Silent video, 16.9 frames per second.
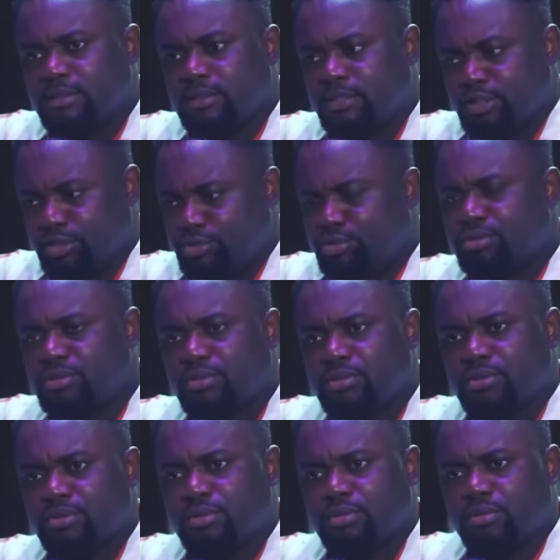She should.
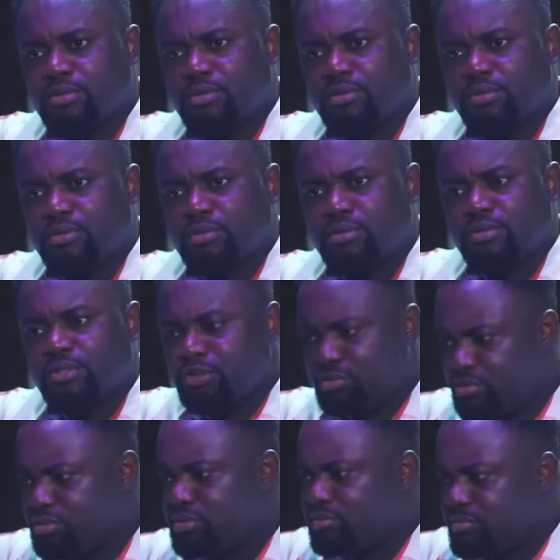She
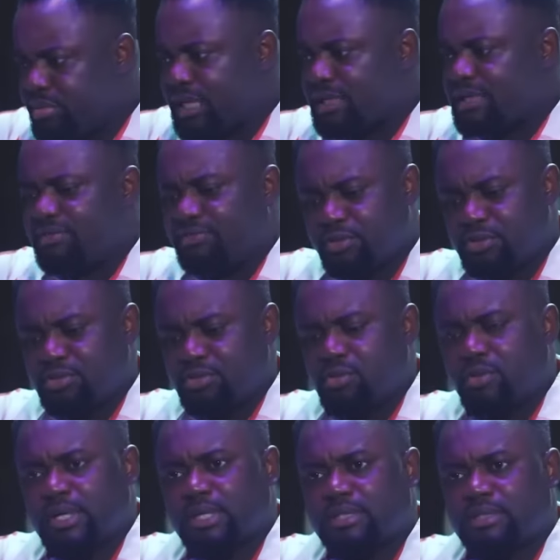should back down for you to
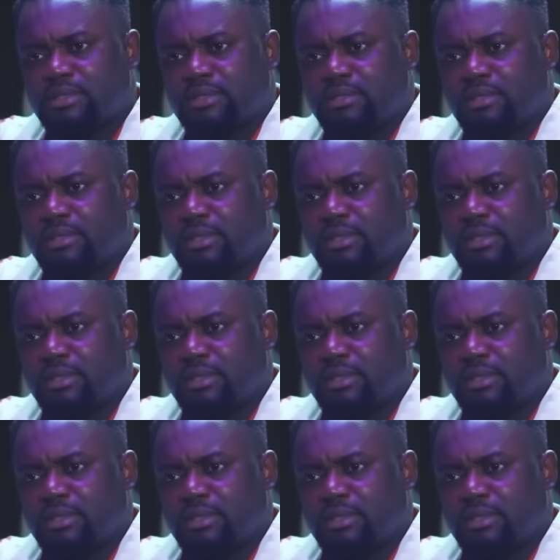win it.